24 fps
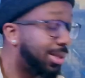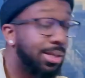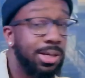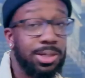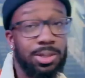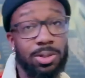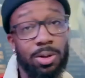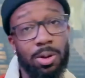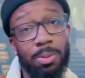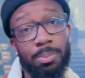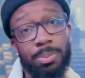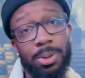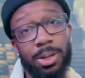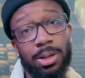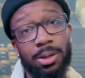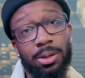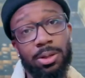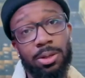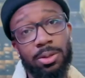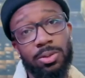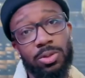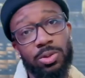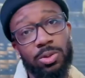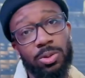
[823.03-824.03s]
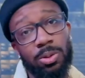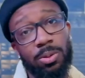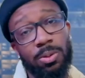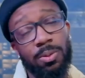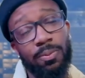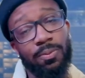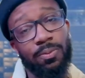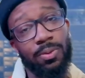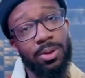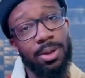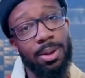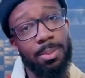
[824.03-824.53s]
that's all being controlled
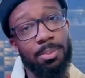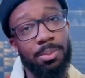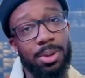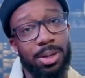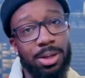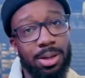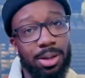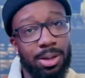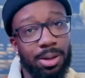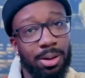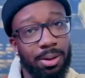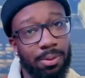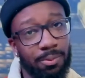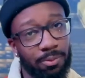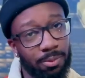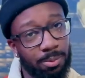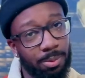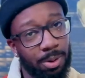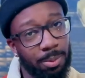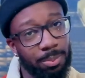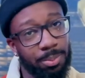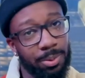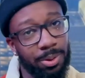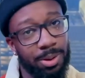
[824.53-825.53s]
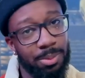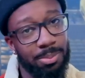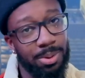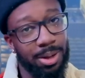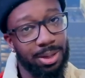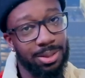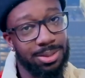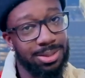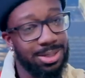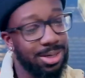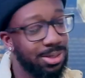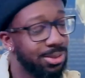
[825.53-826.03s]
via MIDI from our
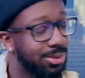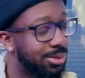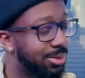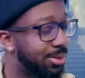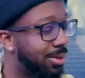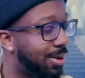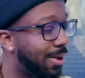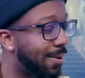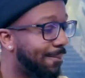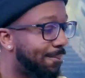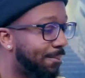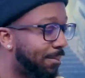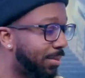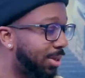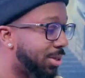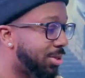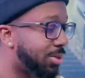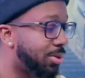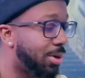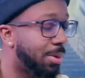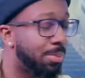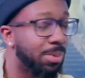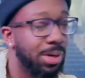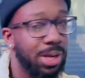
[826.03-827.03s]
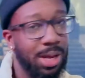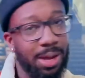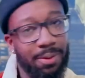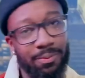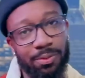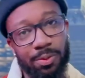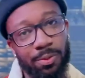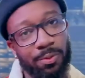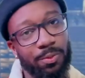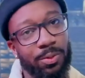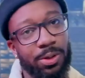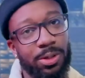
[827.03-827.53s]
playback station. So I'm not having
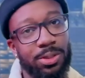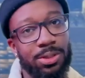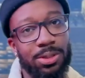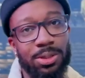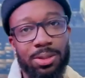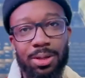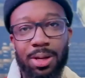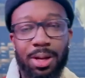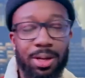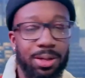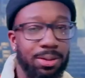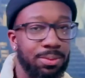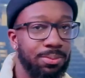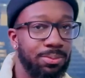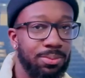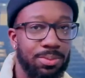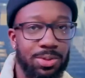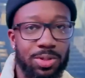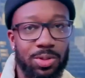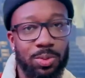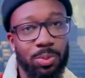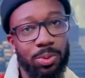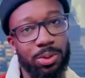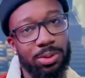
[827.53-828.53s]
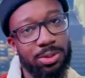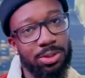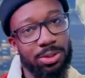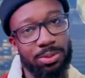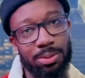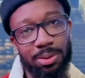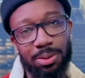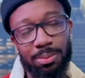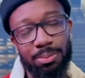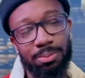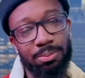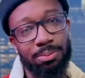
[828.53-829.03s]
to reach and like switch
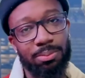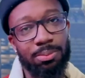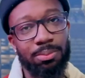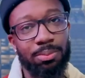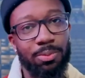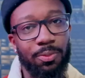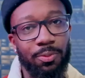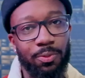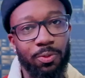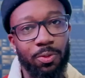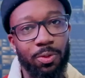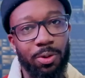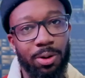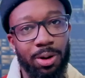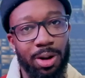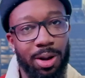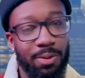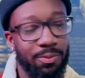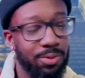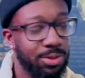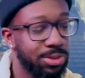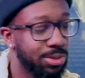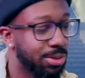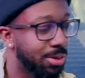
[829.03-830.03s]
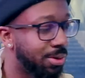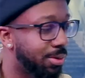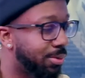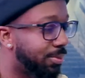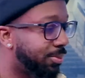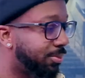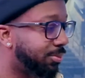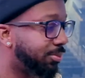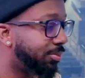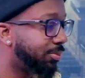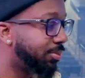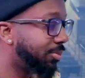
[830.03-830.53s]
for every song.
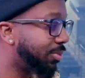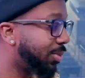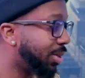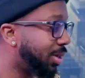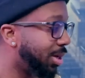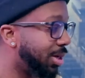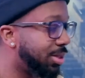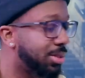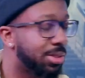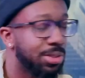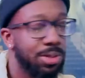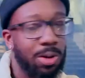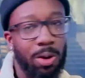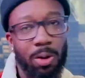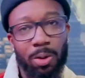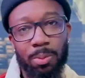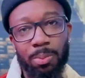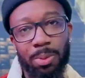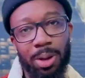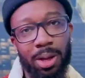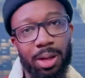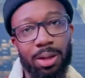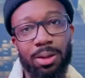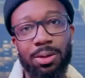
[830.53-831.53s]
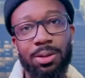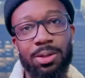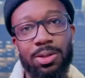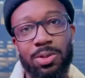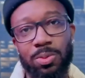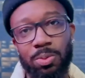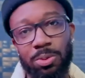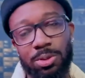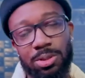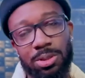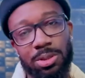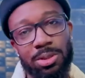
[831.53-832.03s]
It just automatically
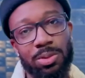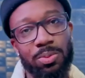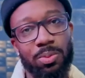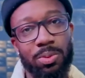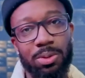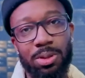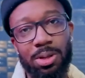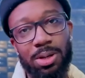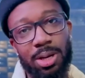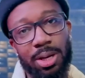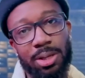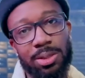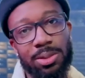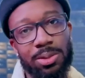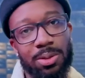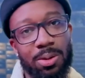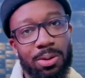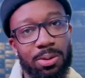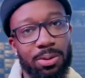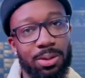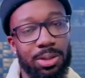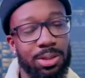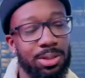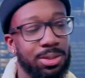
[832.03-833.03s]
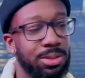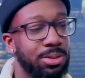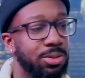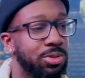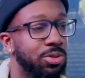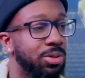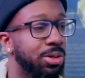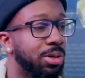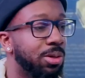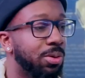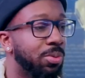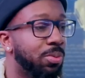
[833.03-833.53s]
switches when the next song is
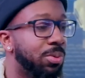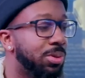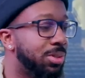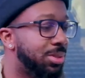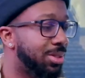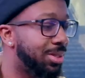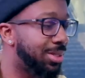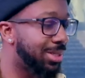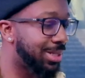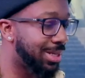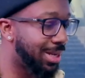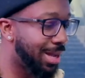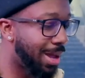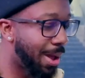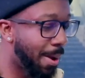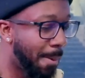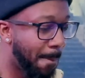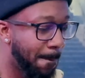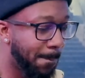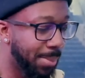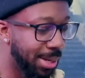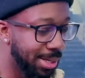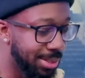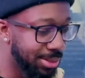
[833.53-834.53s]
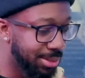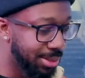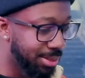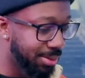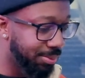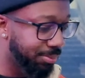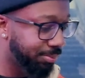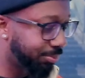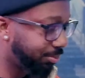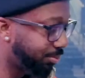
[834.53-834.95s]
triggered, which is amazing.